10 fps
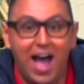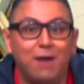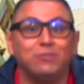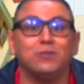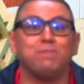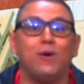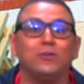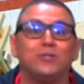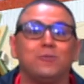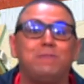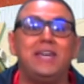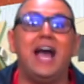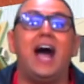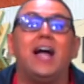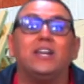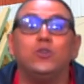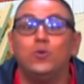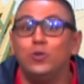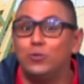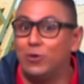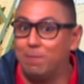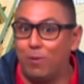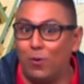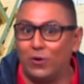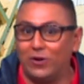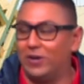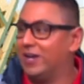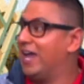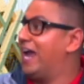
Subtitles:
I'm supposed to be a news reporter,